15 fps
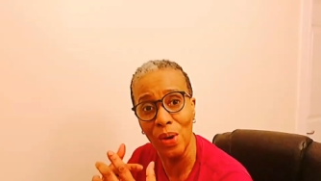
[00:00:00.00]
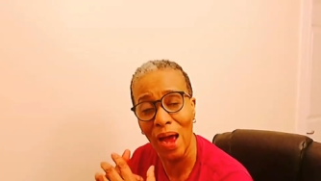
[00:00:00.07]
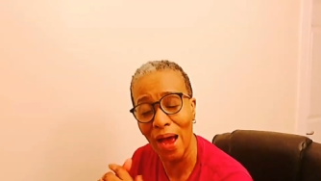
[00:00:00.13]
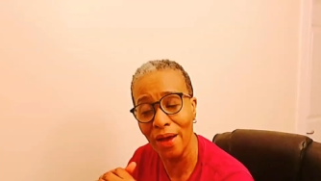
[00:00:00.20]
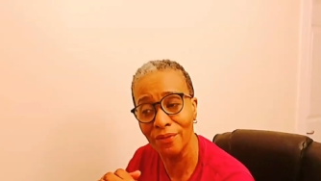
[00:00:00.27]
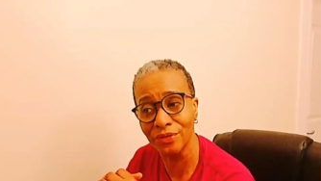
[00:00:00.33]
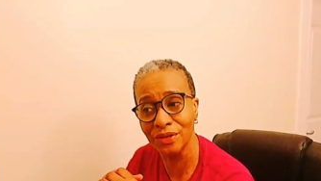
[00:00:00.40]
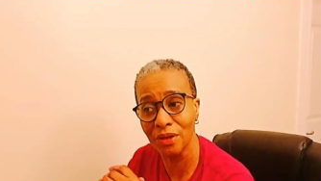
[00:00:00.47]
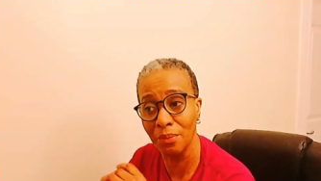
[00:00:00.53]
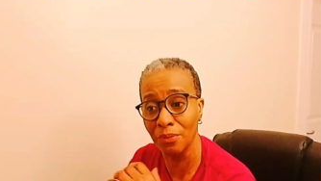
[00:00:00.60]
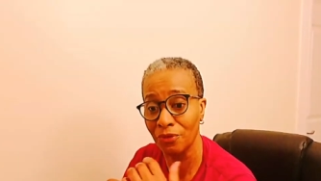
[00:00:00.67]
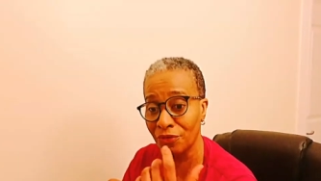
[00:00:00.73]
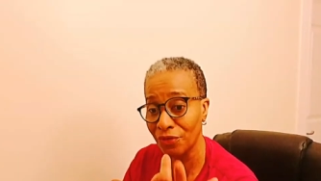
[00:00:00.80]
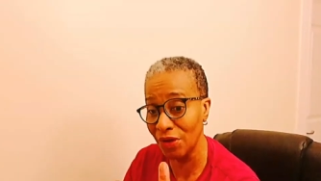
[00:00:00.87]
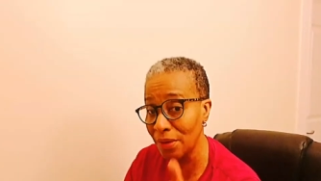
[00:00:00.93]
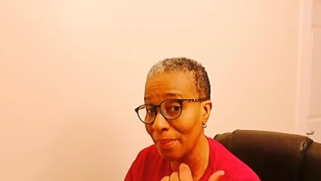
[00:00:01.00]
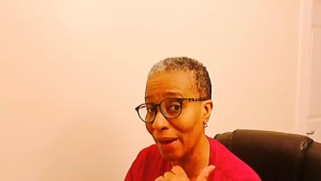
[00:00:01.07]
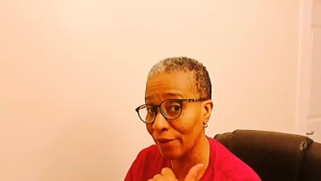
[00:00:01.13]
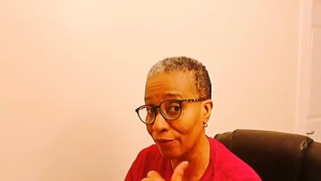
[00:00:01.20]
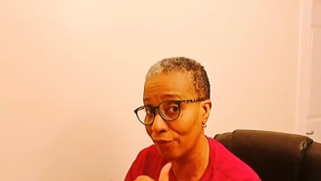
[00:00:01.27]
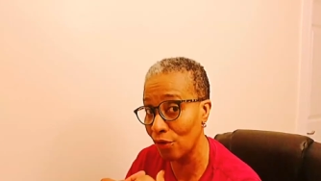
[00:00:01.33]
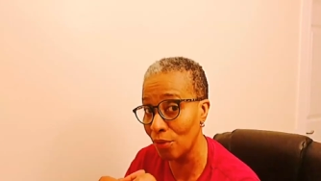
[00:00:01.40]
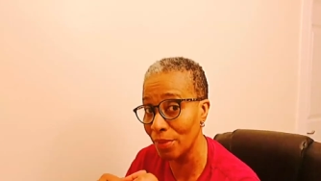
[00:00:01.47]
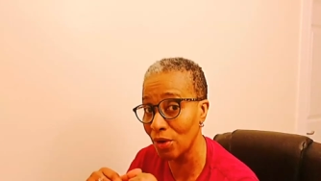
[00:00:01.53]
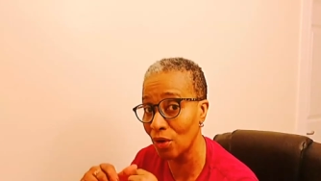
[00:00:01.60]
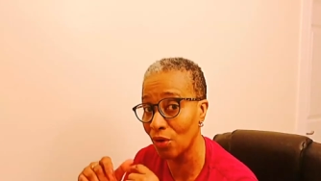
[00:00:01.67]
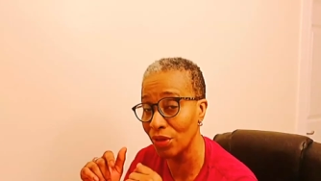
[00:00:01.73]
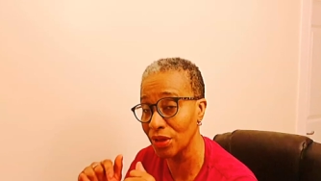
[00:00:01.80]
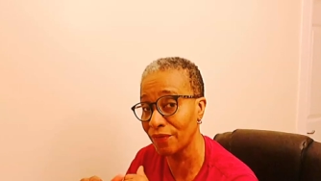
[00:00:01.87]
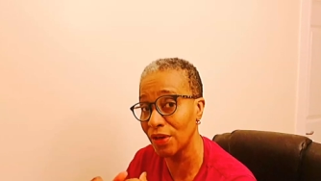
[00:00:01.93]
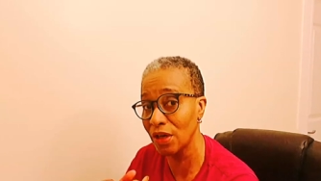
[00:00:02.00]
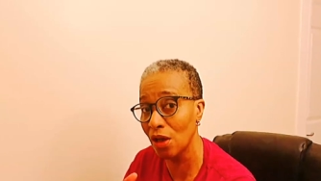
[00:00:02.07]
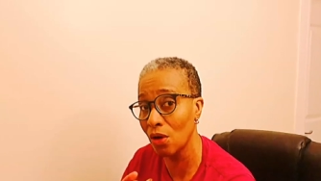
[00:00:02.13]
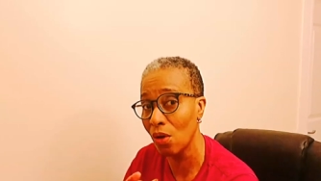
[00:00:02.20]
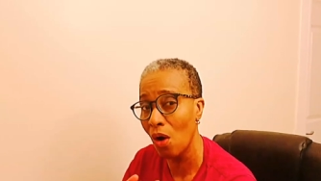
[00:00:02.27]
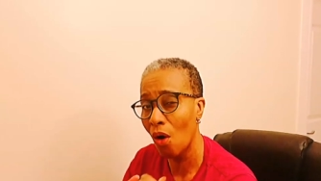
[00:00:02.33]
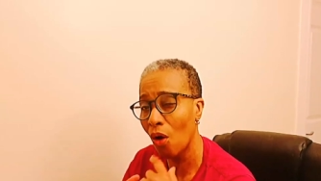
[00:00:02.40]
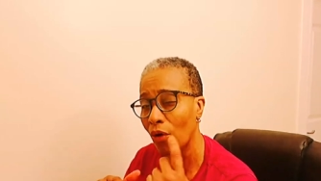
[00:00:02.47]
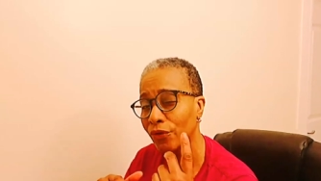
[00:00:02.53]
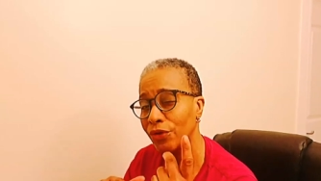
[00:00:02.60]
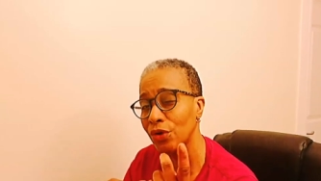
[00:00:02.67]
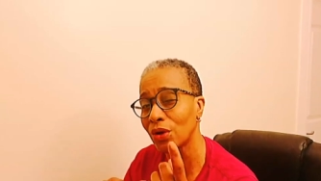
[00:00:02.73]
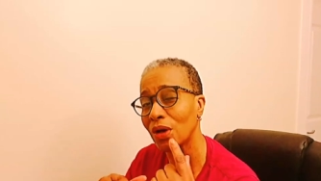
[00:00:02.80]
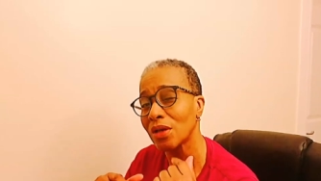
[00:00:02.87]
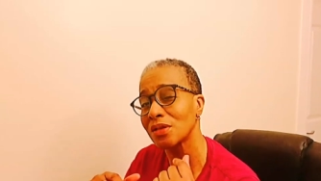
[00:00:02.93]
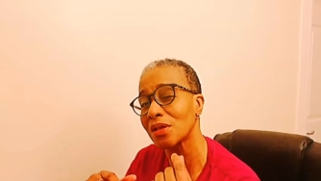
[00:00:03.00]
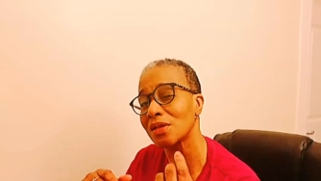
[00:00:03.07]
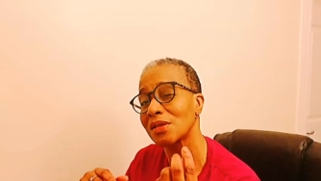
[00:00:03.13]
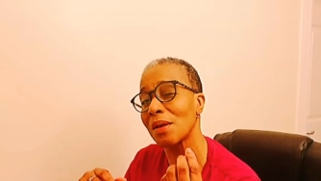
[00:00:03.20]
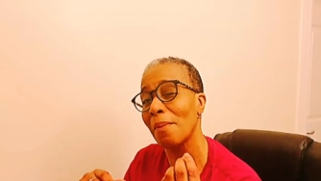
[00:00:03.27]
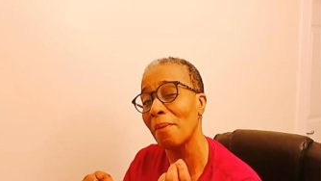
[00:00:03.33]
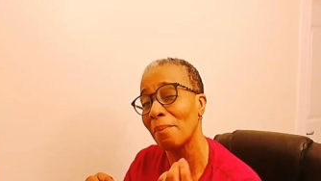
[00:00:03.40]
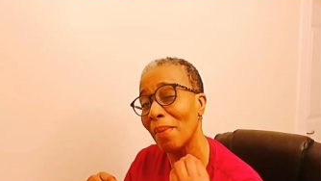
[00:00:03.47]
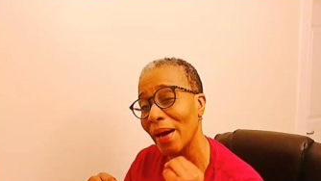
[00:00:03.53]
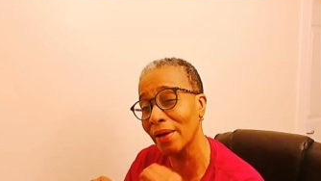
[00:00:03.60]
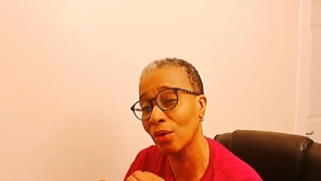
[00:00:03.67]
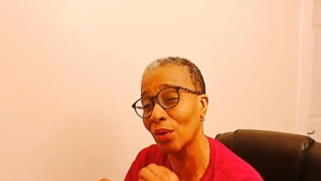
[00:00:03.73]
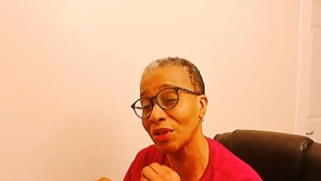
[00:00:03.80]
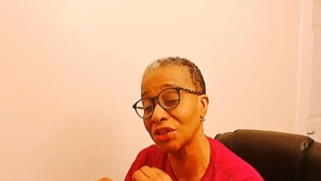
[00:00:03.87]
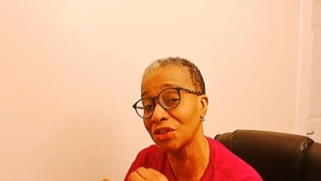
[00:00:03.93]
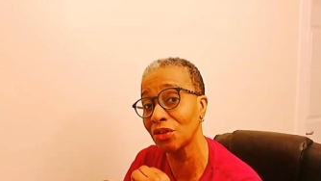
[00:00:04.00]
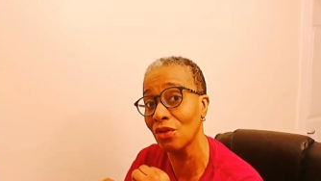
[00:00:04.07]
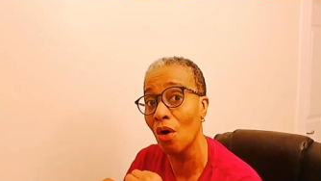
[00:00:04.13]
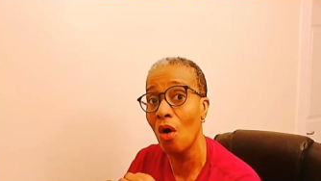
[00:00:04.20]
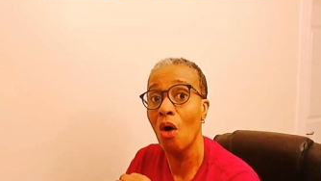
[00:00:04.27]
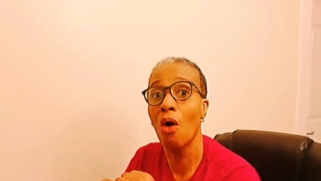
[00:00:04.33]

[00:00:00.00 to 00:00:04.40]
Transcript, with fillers: have some feedback for me on this video, or if you can answer some of my question,